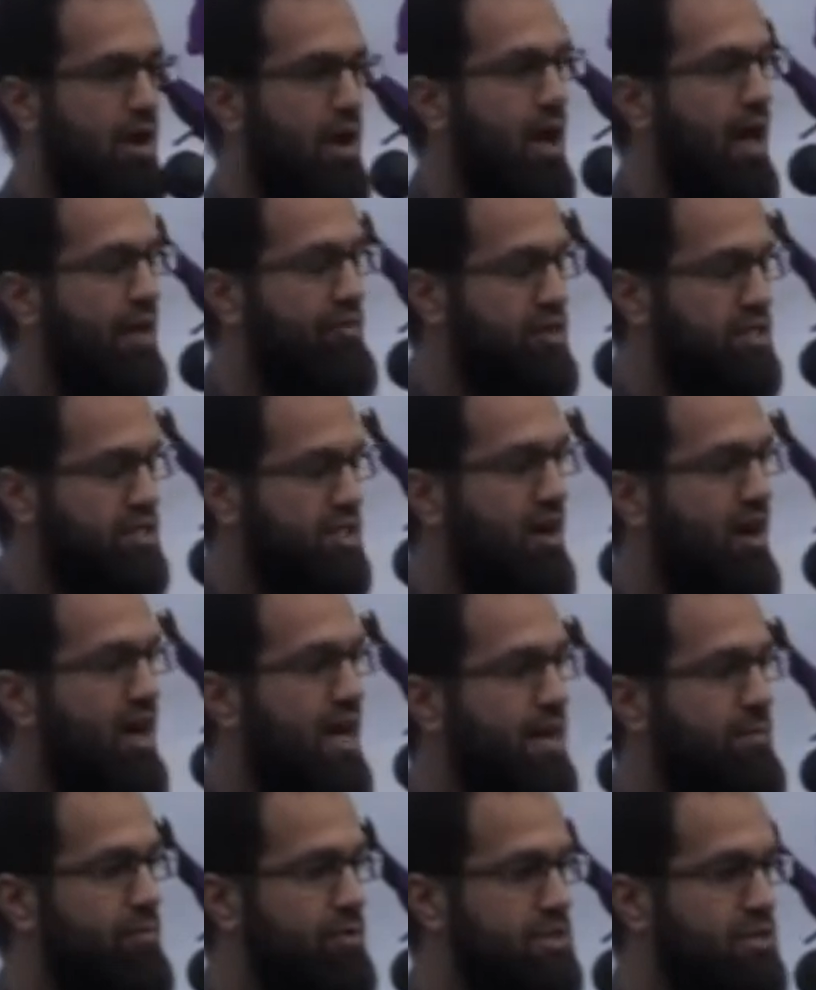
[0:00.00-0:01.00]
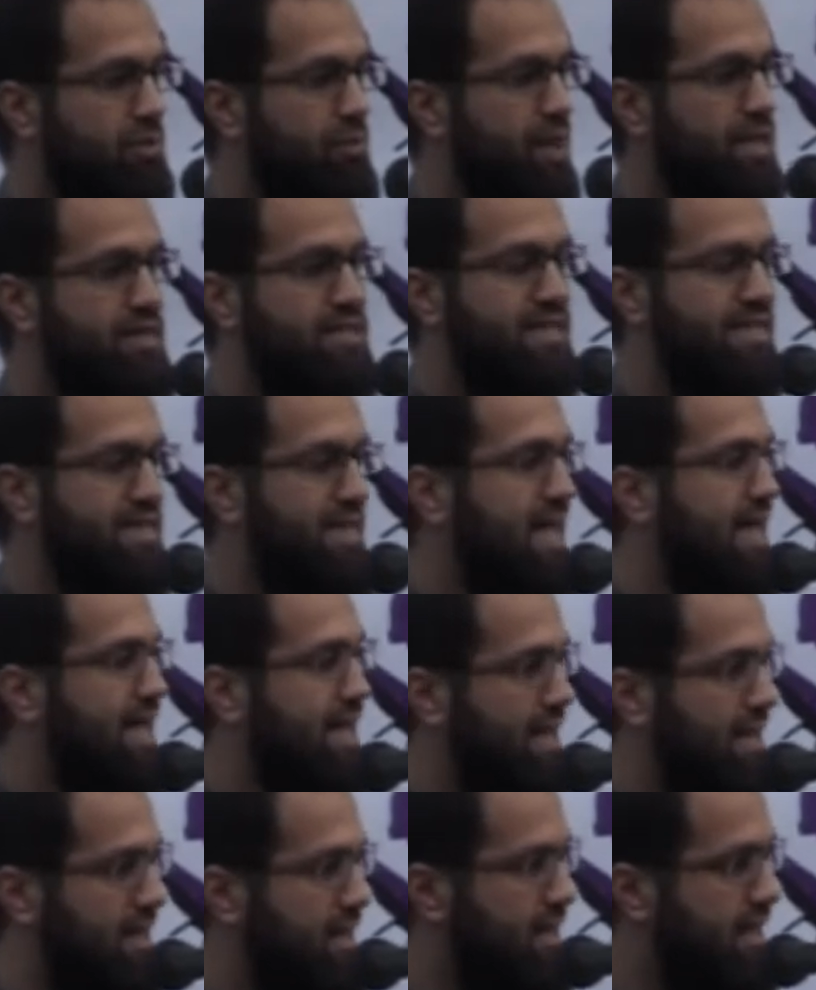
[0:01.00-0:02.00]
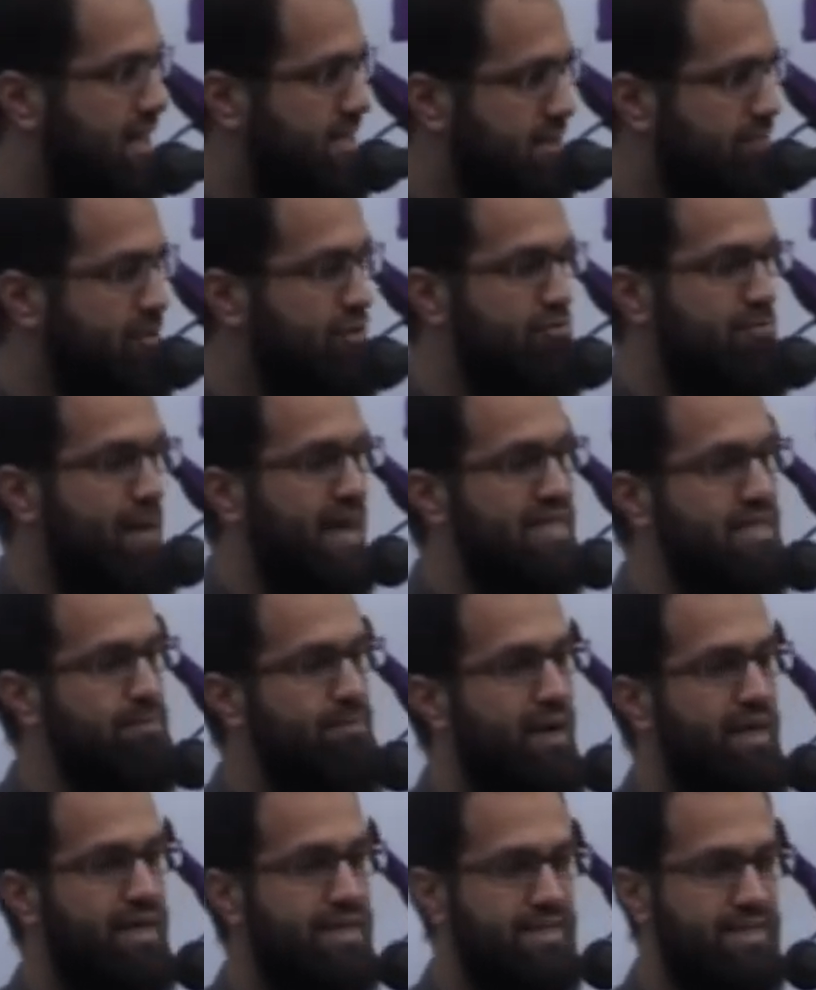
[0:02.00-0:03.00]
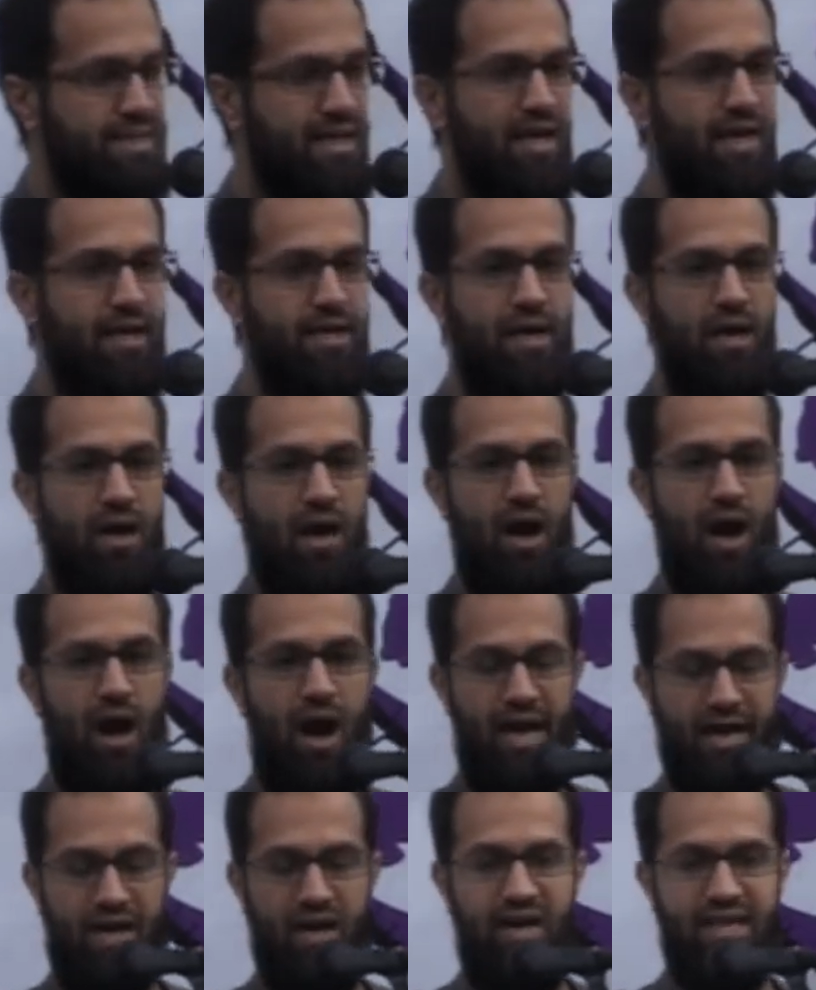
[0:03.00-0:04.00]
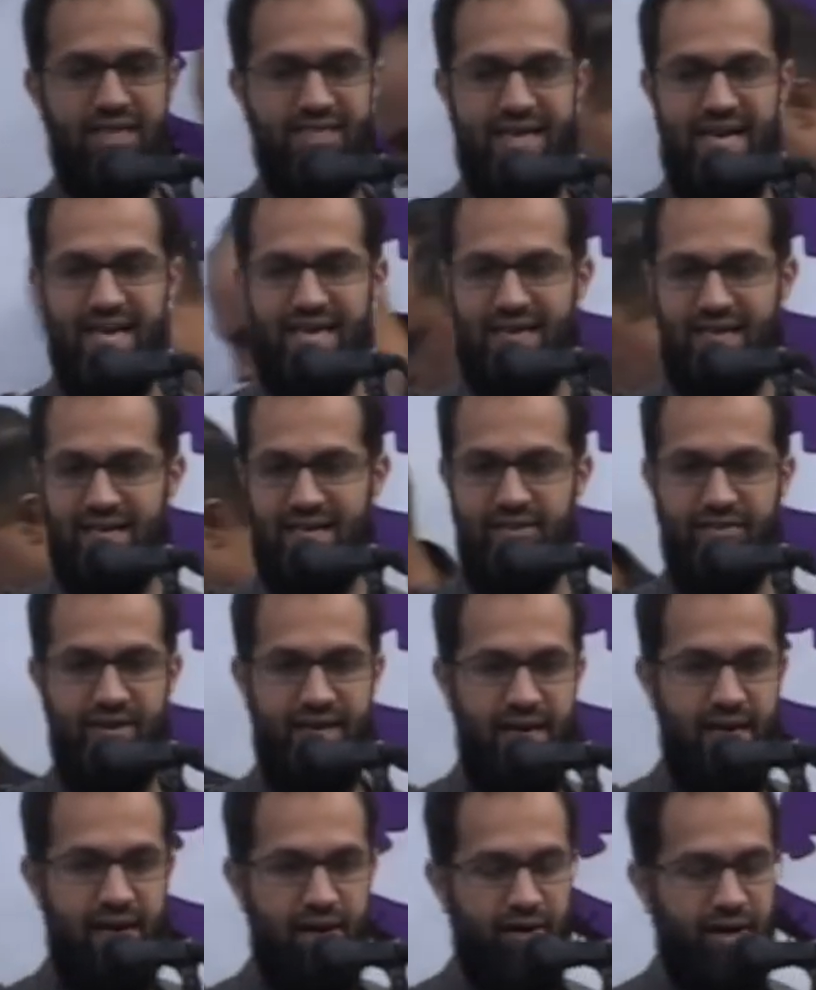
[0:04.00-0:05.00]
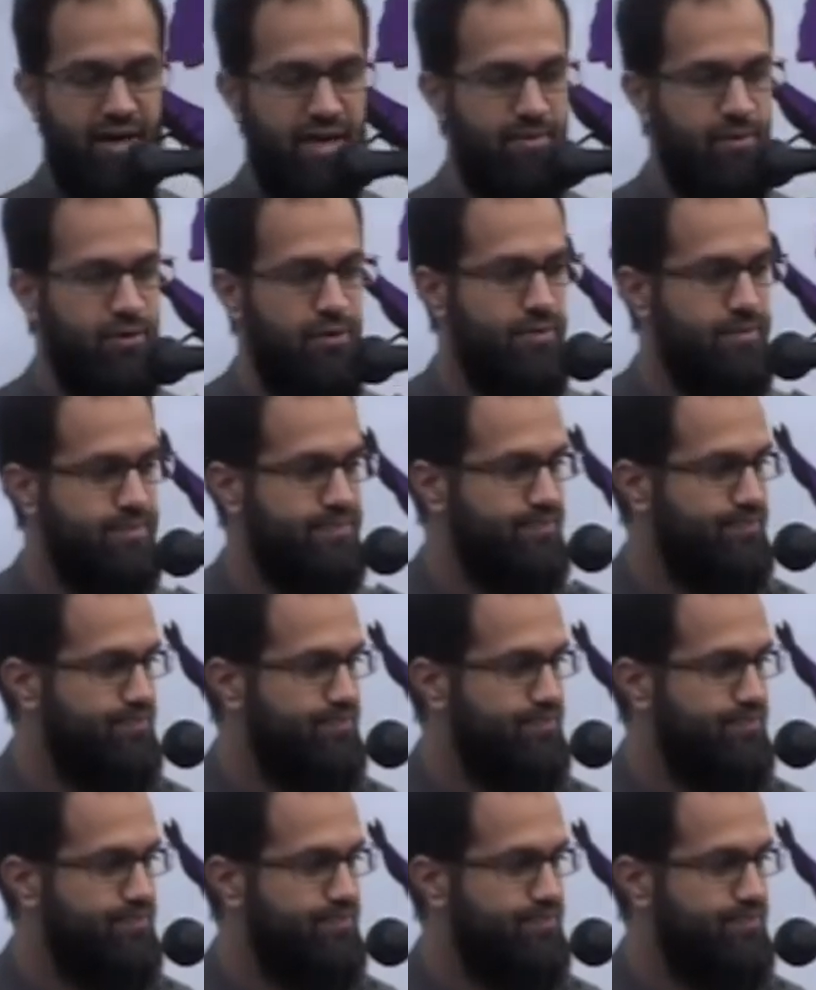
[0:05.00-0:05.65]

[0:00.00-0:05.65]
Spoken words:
at the time was the one to say, let's move back to Pakistan, I can't take it living here anymore.